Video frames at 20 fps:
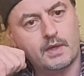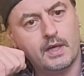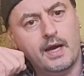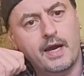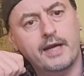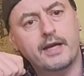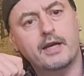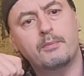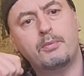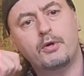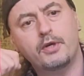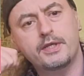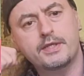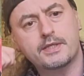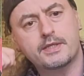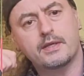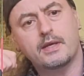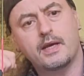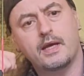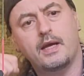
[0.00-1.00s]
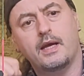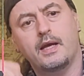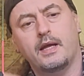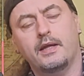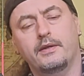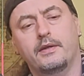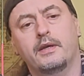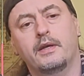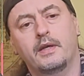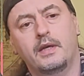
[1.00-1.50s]
anchor points
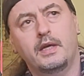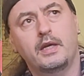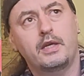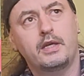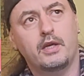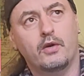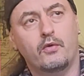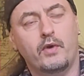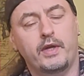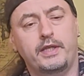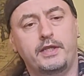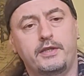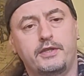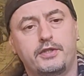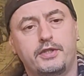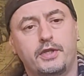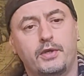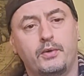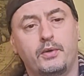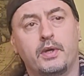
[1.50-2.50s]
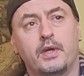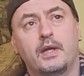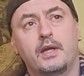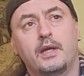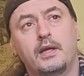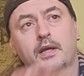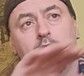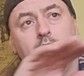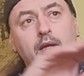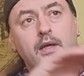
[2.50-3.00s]
and you're ready to shoot,
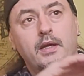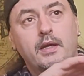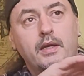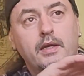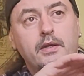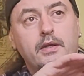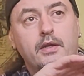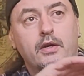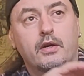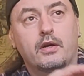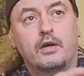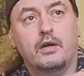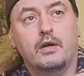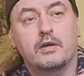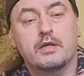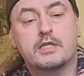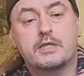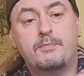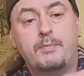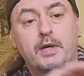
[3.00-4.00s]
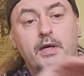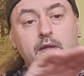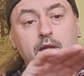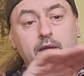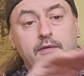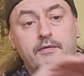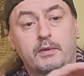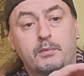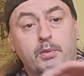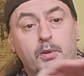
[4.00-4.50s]
your spirit
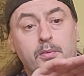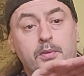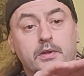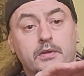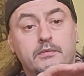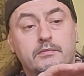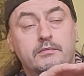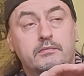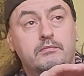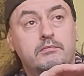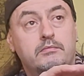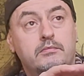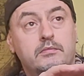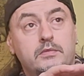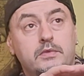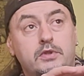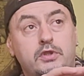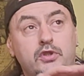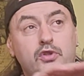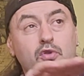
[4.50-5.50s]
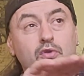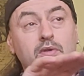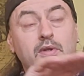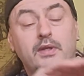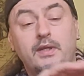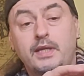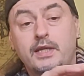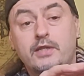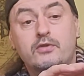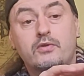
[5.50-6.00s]
level bubble should
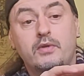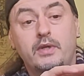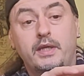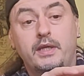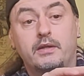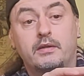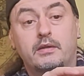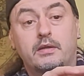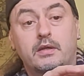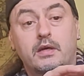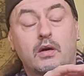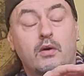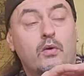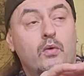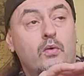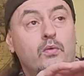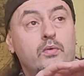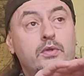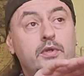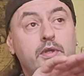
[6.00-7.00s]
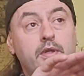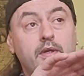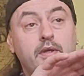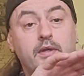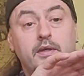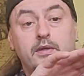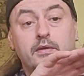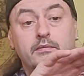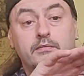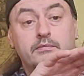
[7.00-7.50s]
literally go
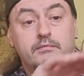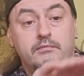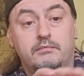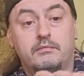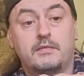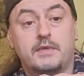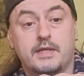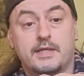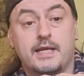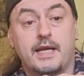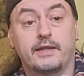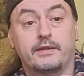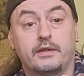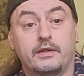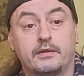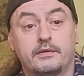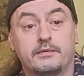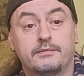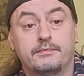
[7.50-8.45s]
to the center,